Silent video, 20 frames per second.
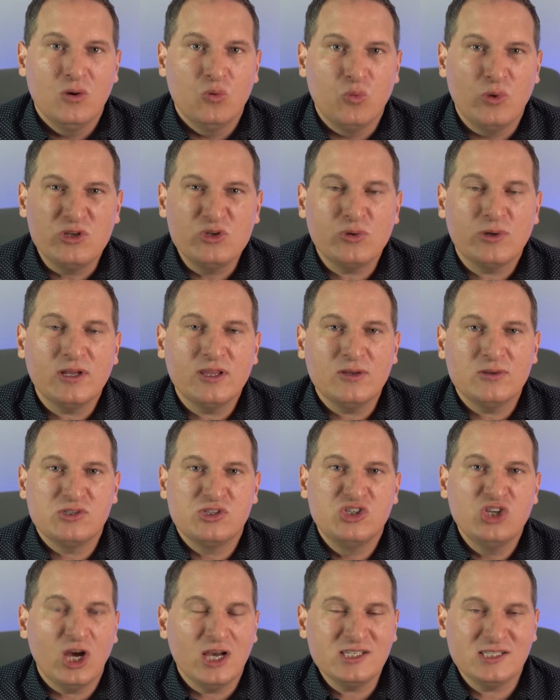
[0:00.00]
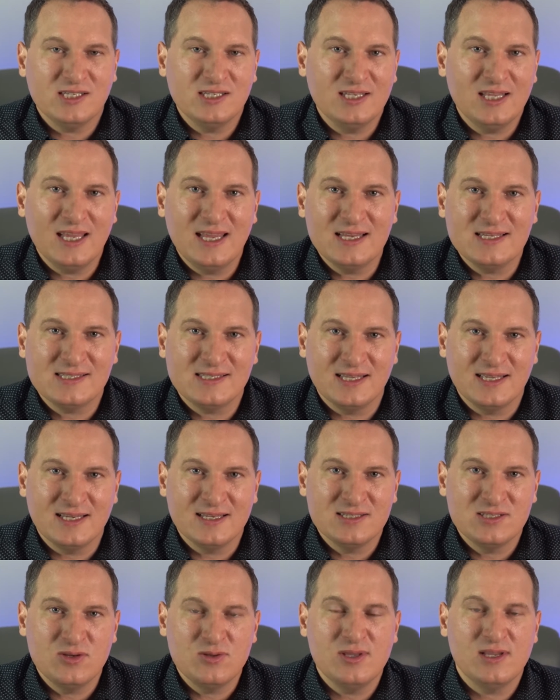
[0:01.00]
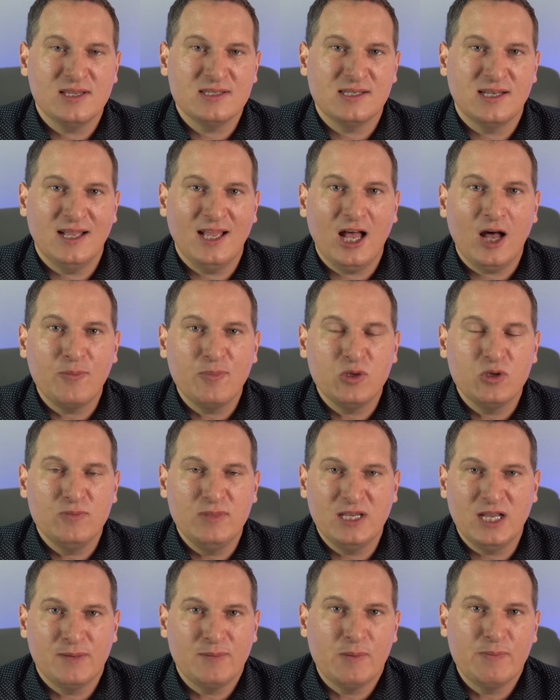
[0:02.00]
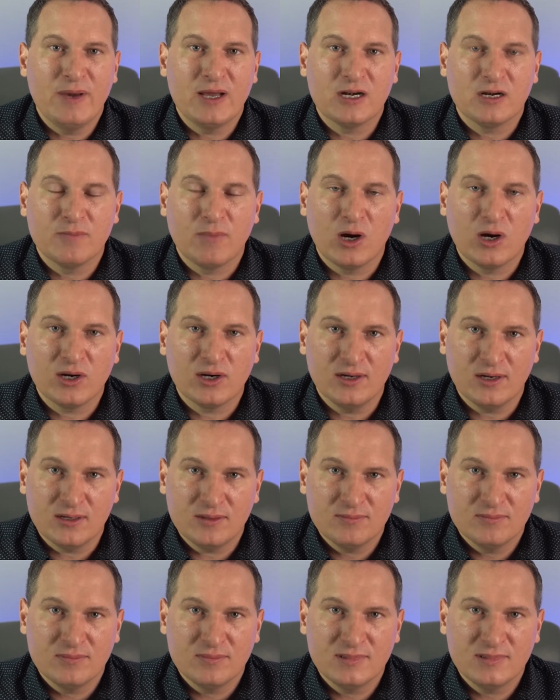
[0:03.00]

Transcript: Which one of those just in case things do you think is going to help you become a better marketer?